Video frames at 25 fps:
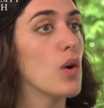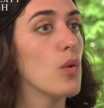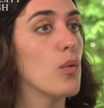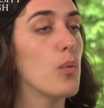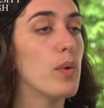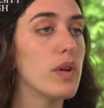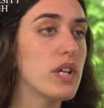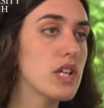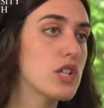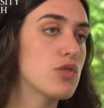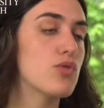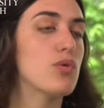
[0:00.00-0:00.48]

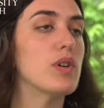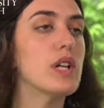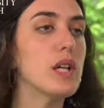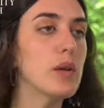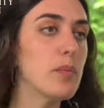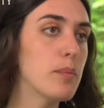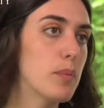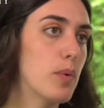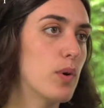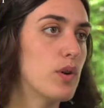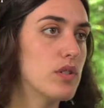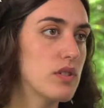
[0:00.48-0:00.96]
What is really
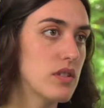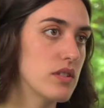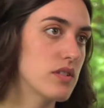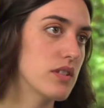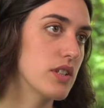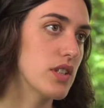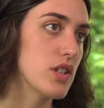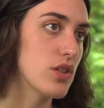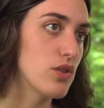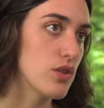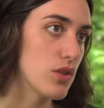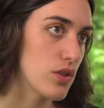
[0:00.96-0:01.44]
important
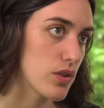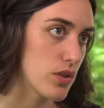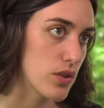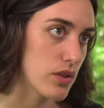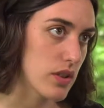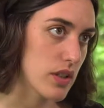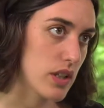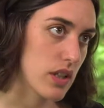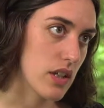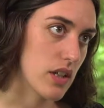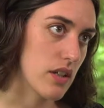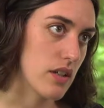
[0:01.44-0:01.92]
that you do
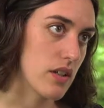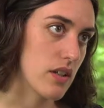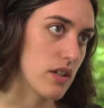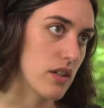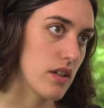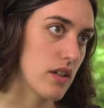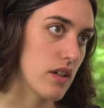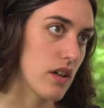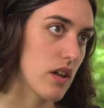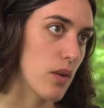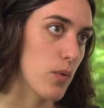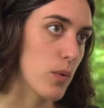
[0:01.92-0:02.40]

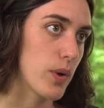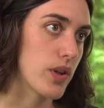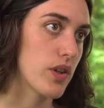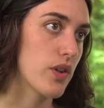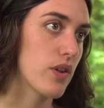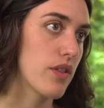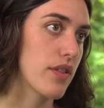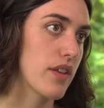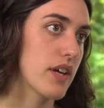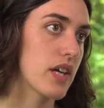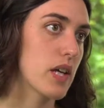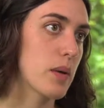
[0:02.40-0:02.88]
when you
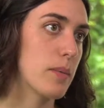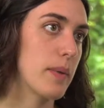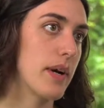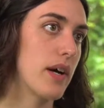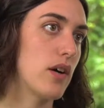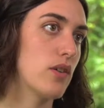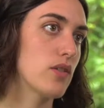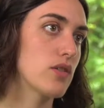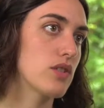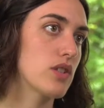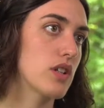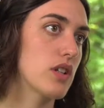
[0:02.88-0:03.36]
think
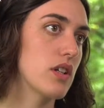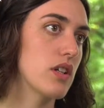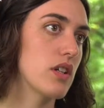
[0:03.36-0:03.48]
about